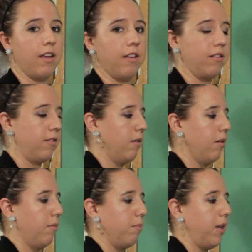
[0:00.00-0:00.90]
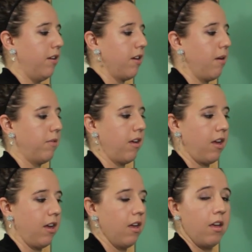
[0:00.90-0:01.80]
is p times
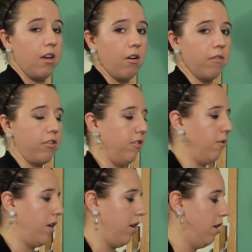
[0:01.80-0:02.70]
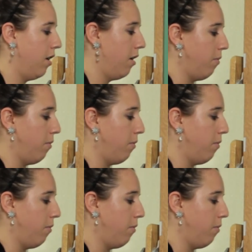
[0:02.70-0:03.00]
a over two n.